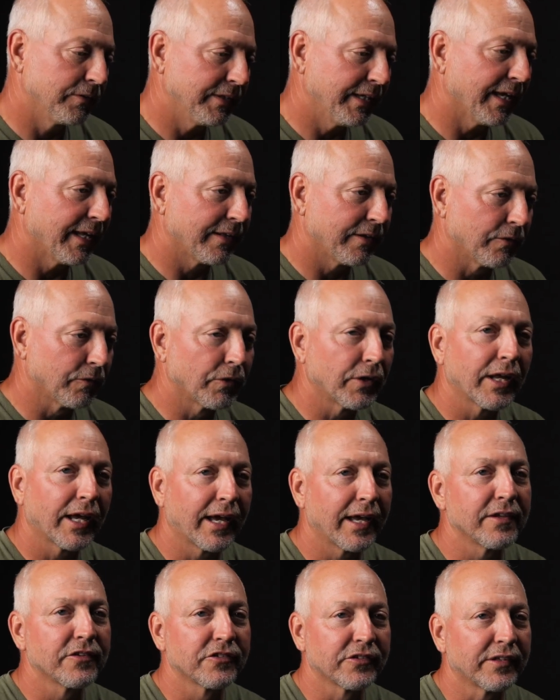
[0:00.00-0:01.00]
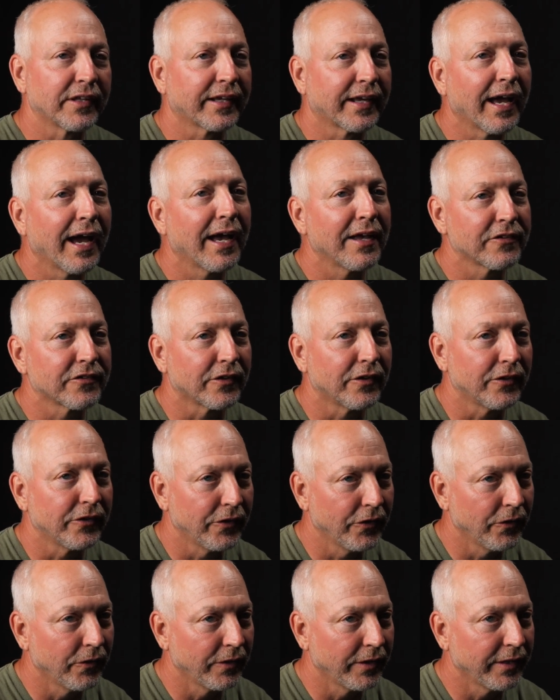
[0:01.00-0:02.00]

yeah, the guys that are doing